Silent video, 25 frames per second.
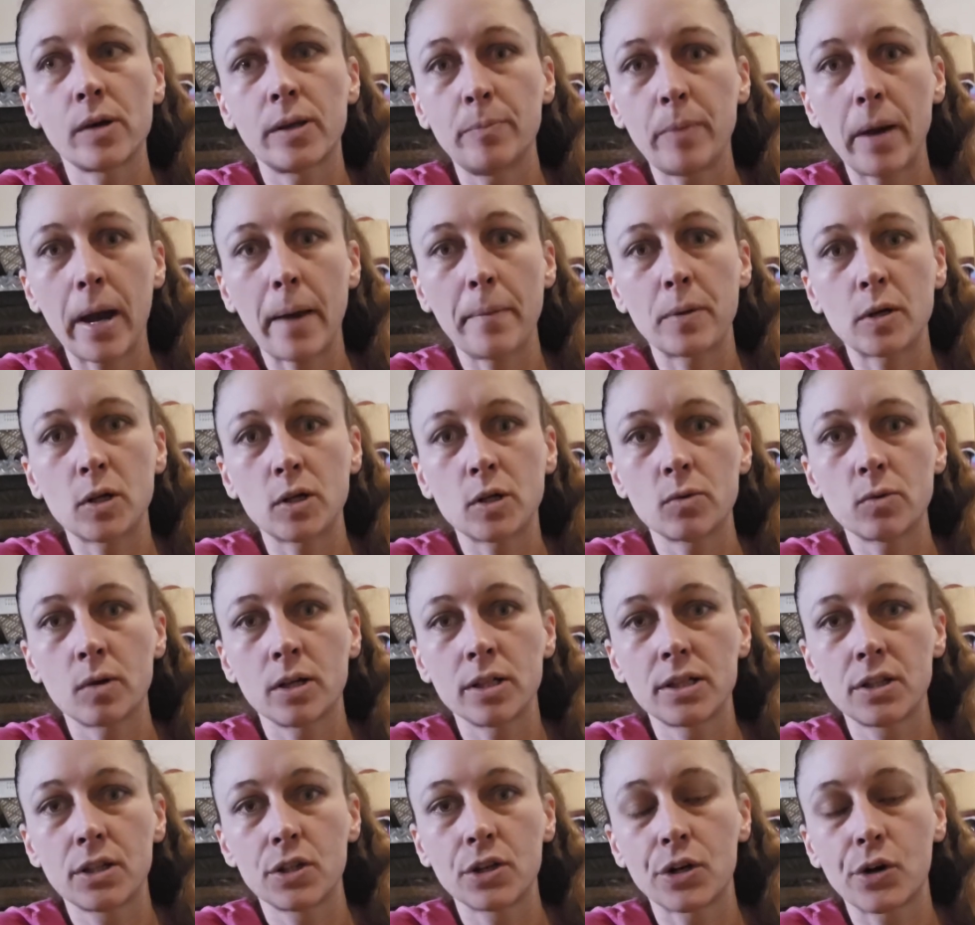with peppers,
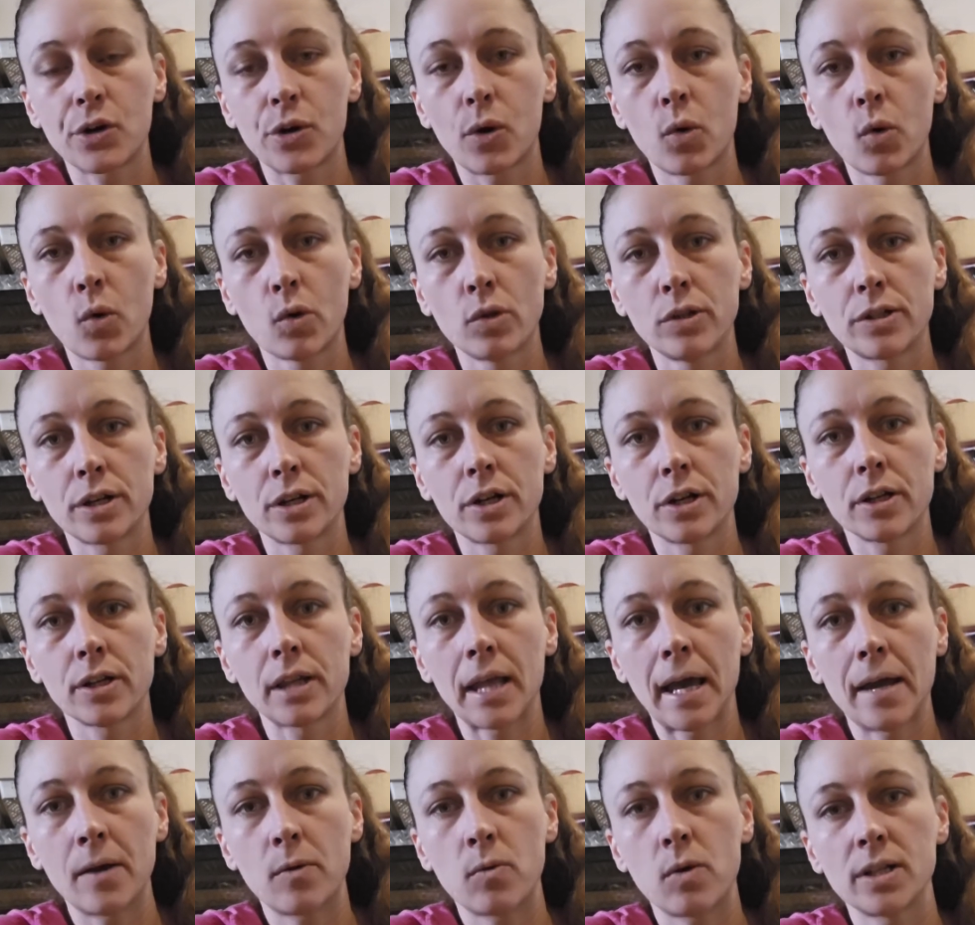once they're older,
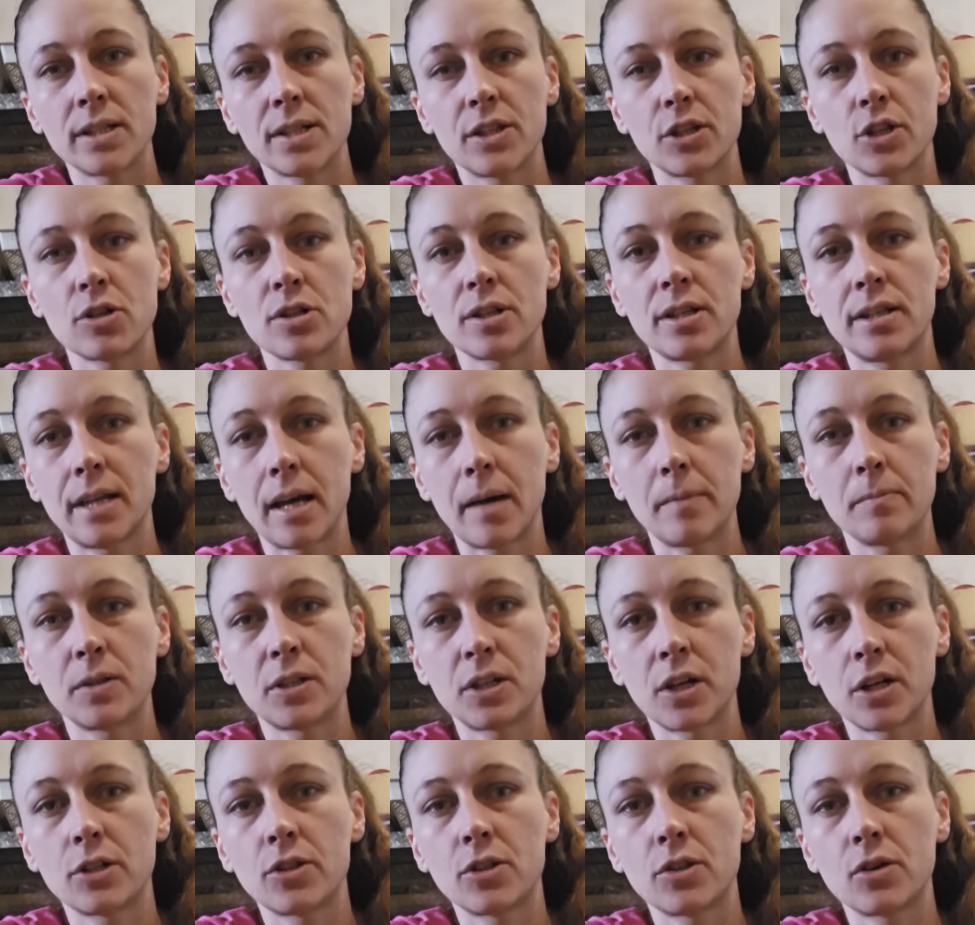like once their stem
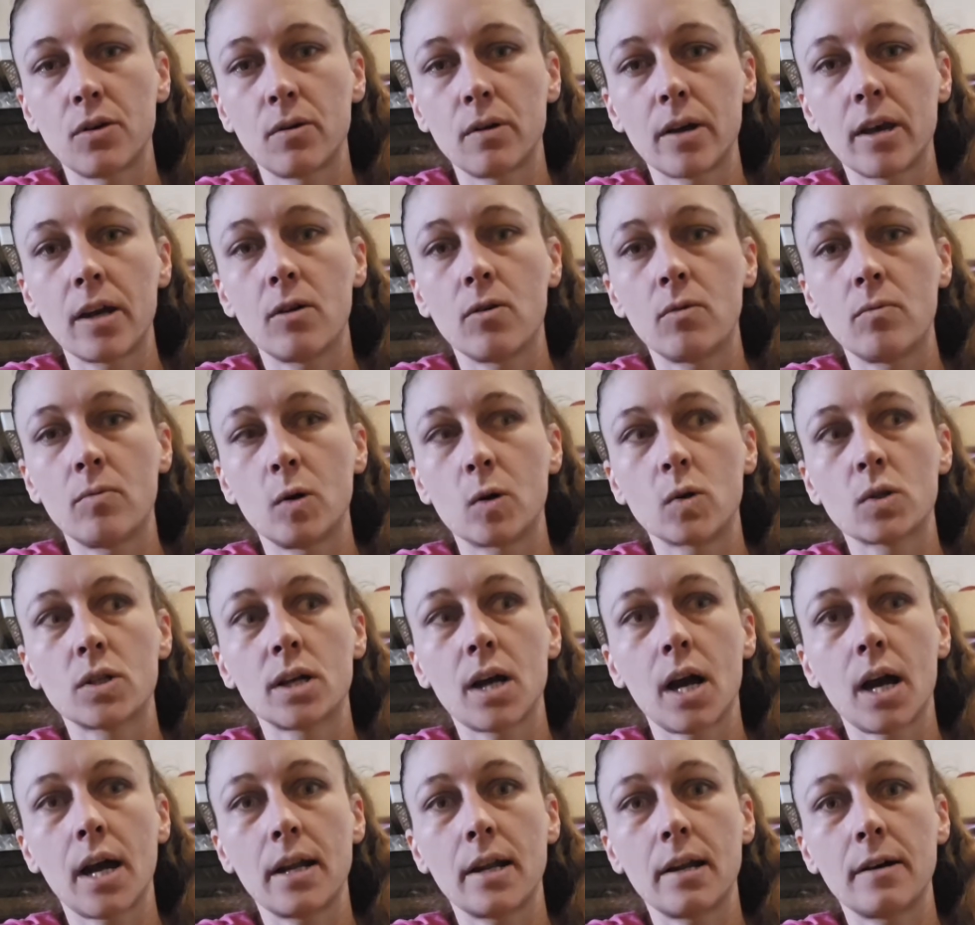starts going
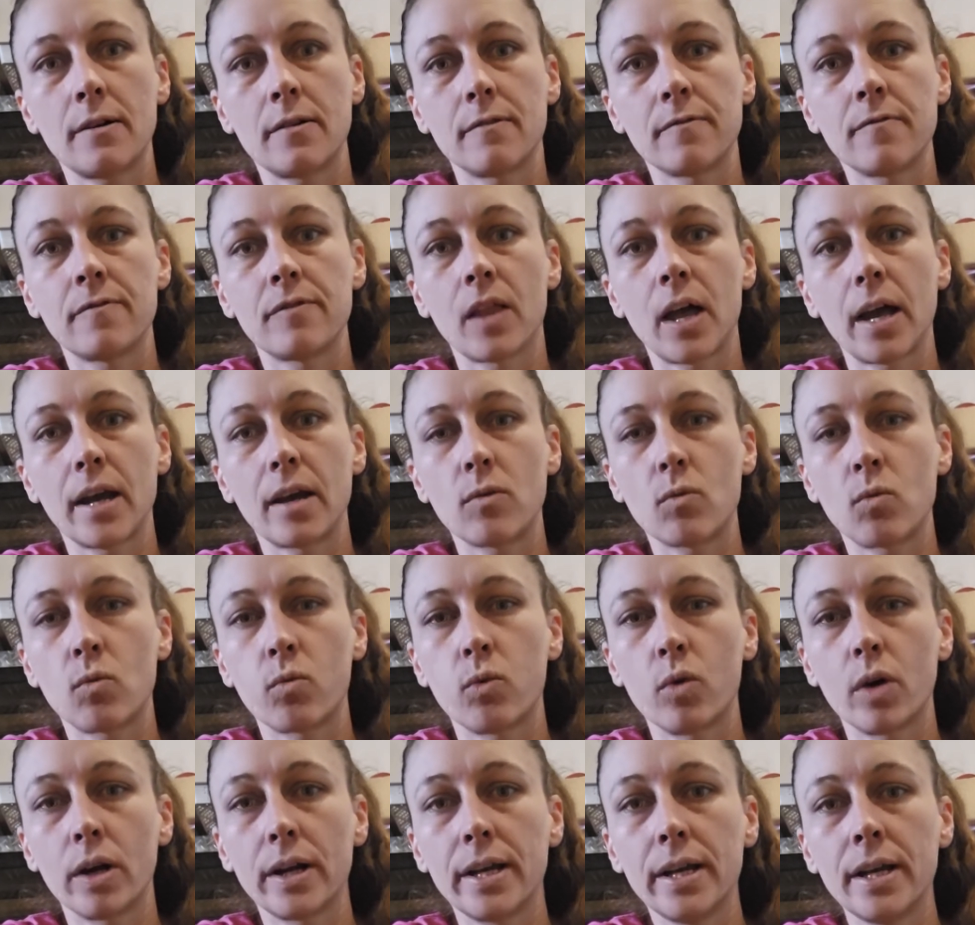almost kind of like
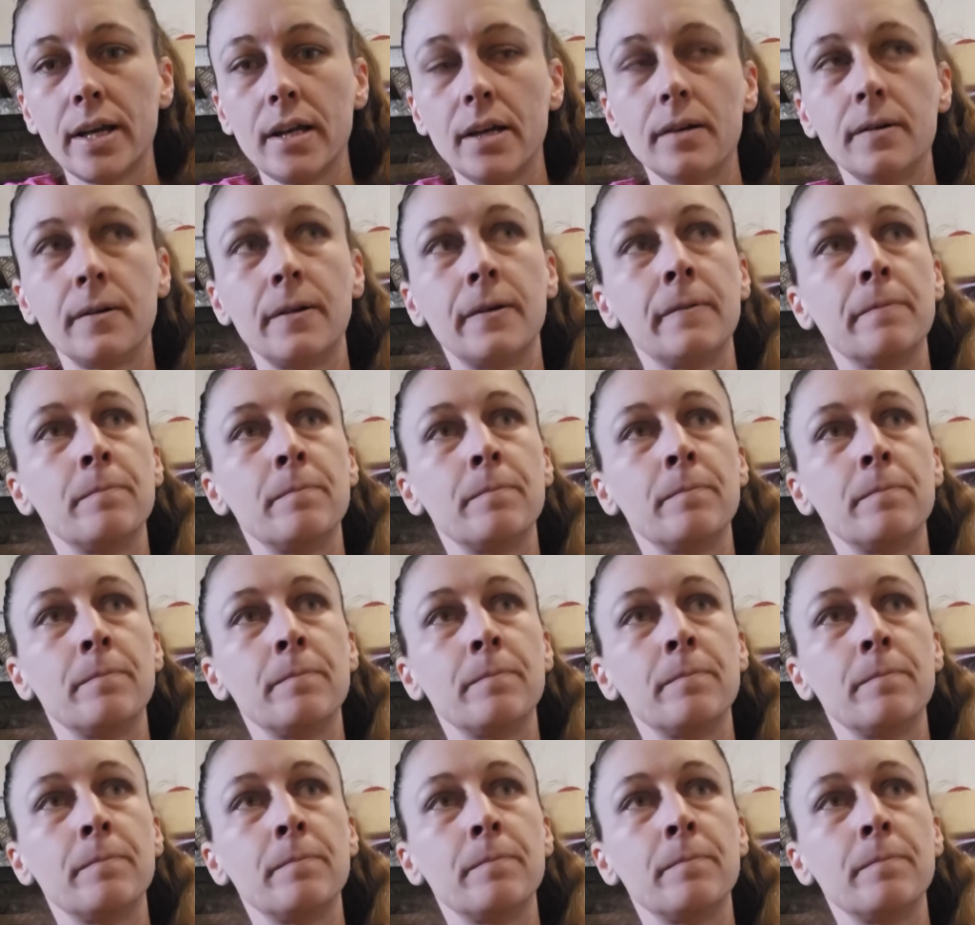woody,